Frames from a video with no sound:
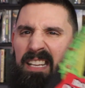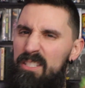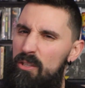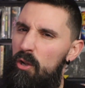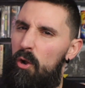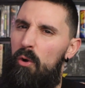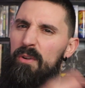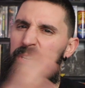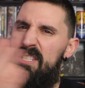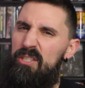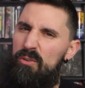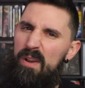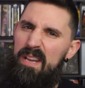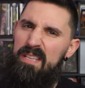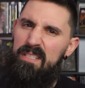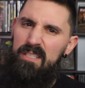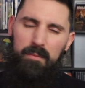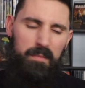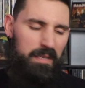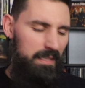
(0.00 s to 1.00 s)
is always
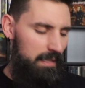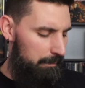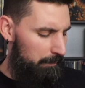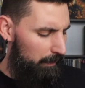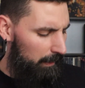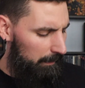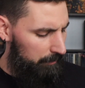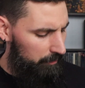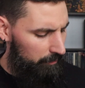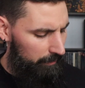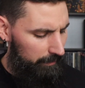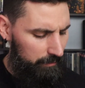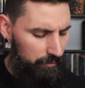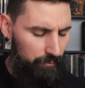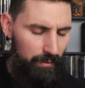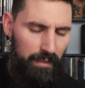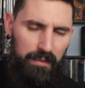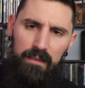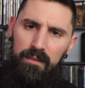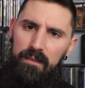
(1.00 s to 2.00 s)
crazy to me that Bob Clark
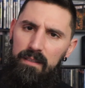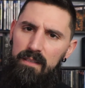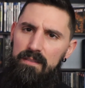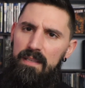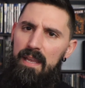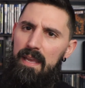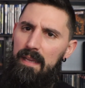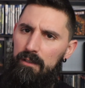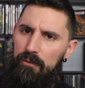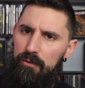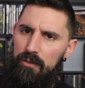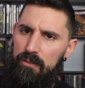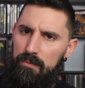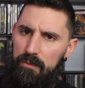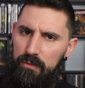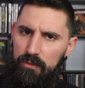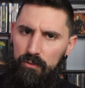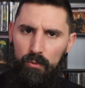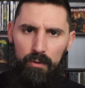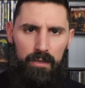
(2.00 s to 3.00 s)
directed this and A
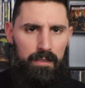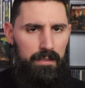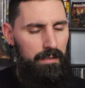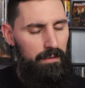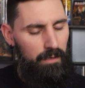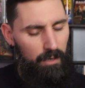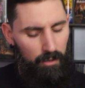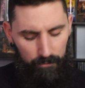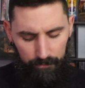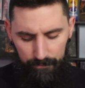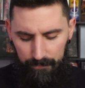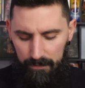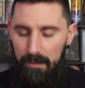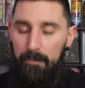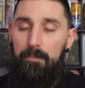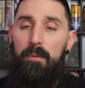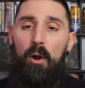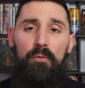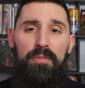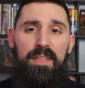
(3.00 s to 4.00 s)
Christmas Story, you know,
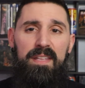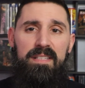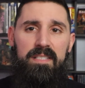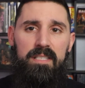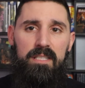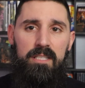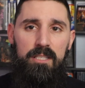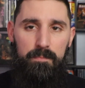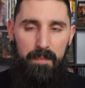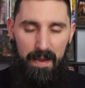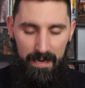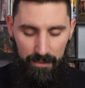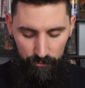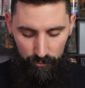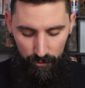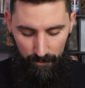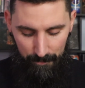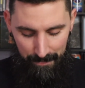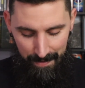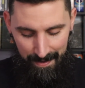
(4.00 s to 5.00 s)
both ends of the
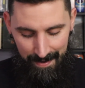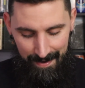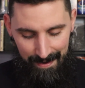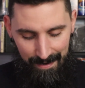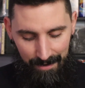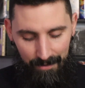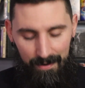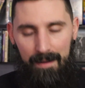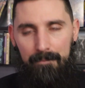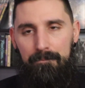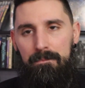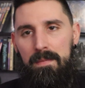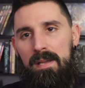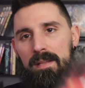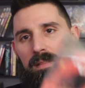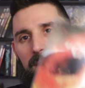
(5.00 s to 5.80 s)
spectrum. All right,